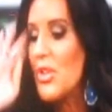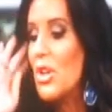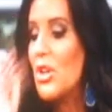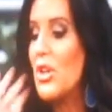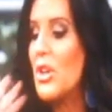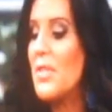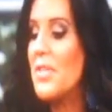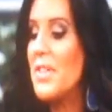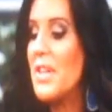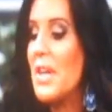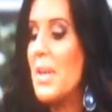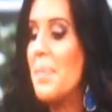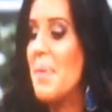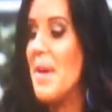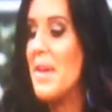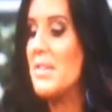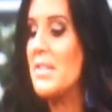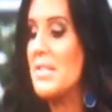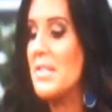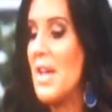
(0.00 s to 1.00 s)
the good thing
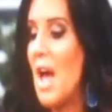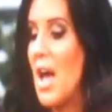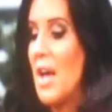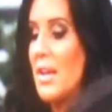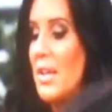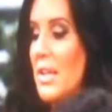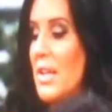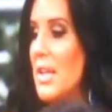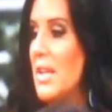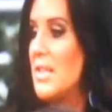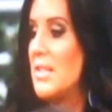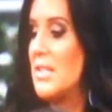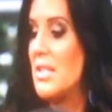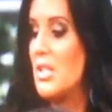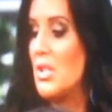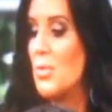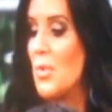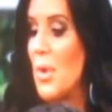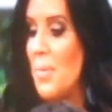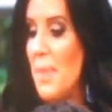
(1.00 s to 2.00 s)
about sake is
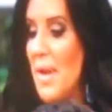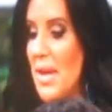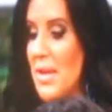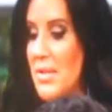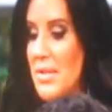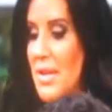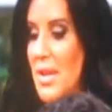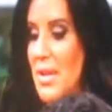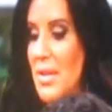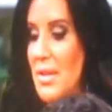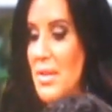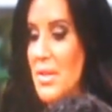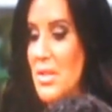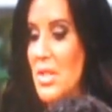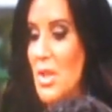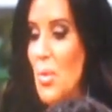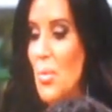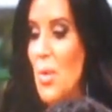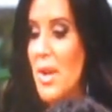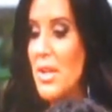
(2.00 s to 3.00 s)
it's romantic.
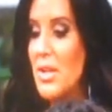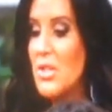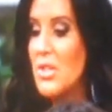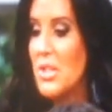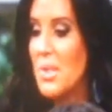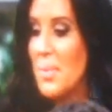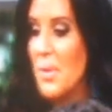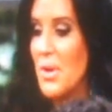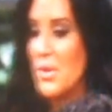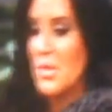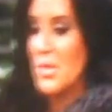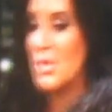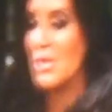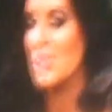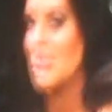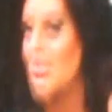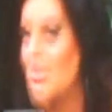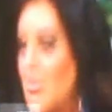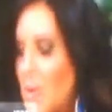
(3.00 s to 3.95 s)
So what you're supposed to do?